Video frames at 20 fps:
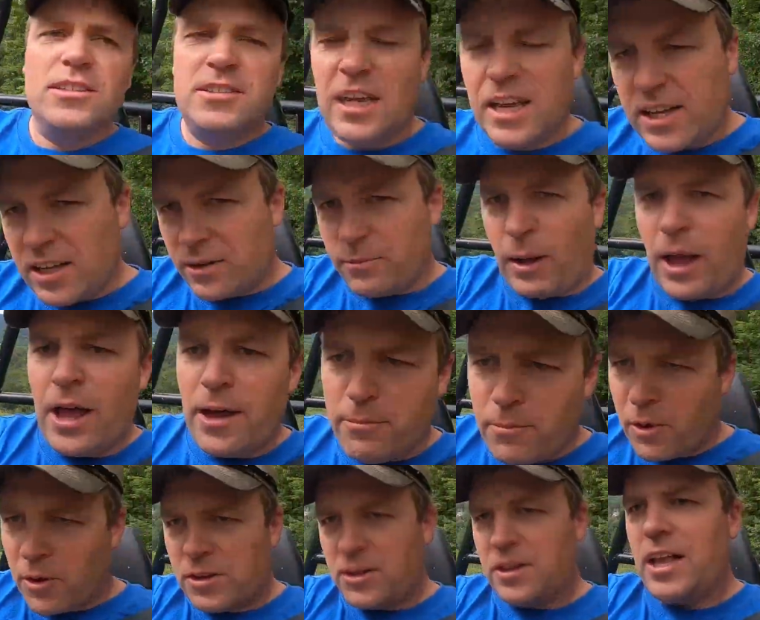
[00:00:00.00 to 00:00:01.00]
Take a lot
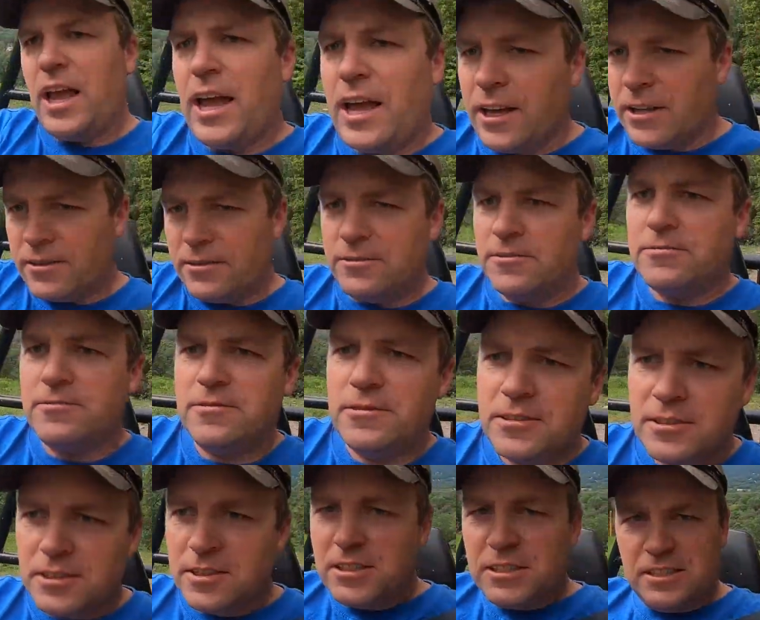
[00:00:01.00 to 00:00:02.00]
more than that
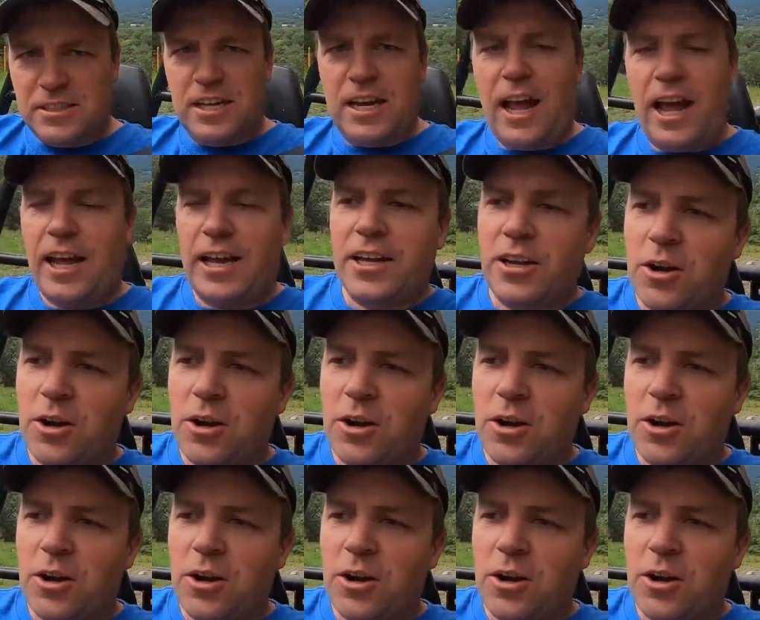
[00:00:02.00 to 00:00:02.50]
to knock